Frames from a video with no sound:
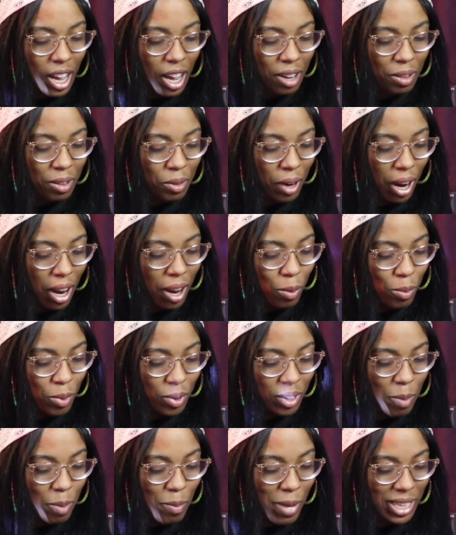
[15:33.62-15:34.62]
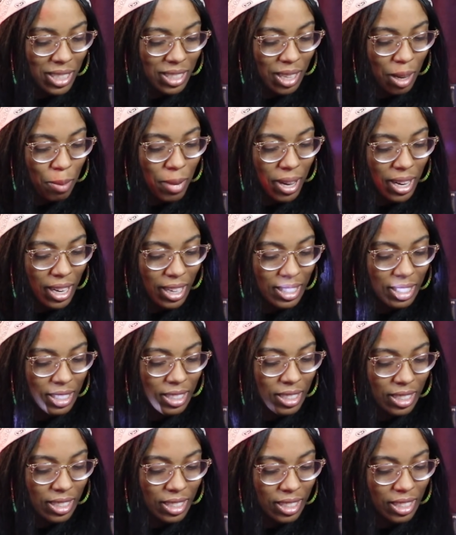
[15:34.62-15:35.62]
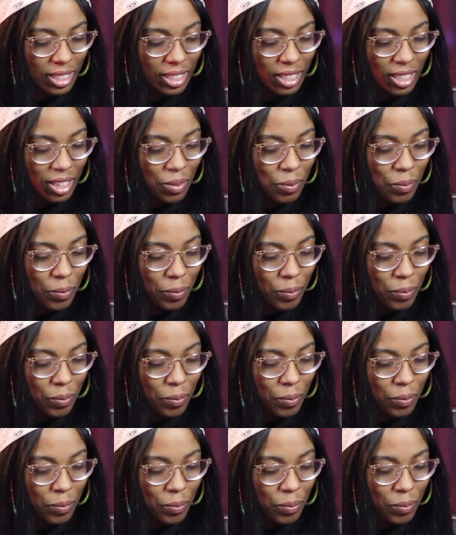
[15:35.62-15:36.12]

I'm I'm really messed up by that scene.